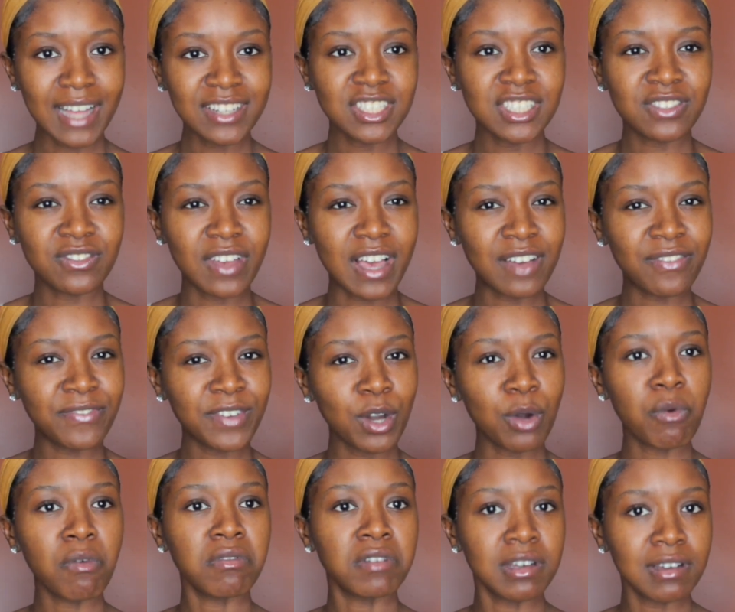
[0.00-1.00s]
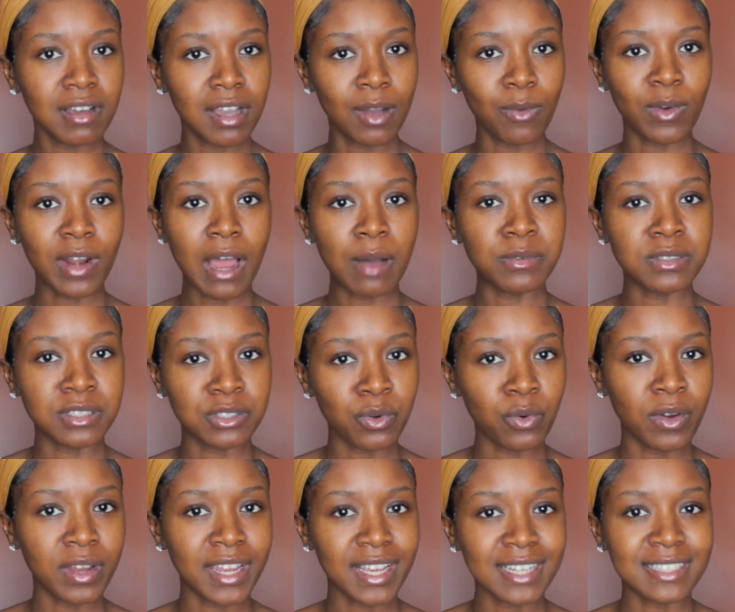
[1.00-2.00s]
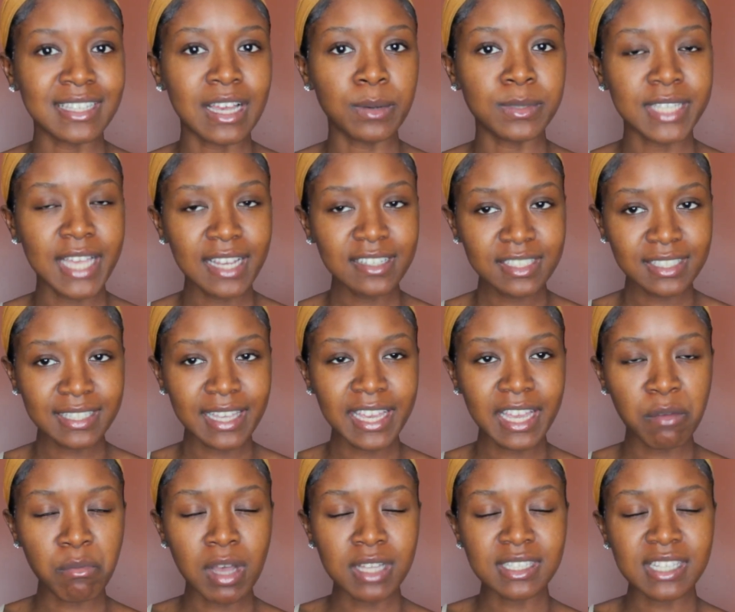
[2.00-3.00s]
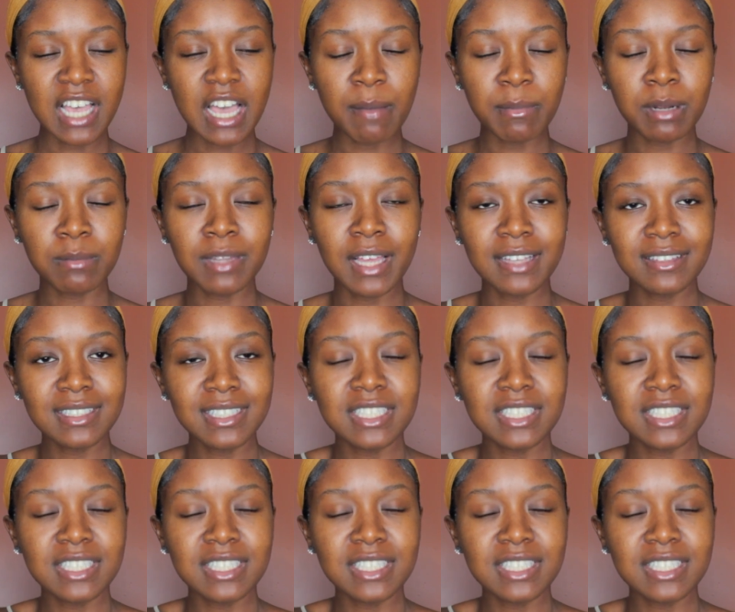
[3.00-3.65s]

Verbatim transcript: I just, I felt good when I was doing it because I was actually taking my time and I'm like,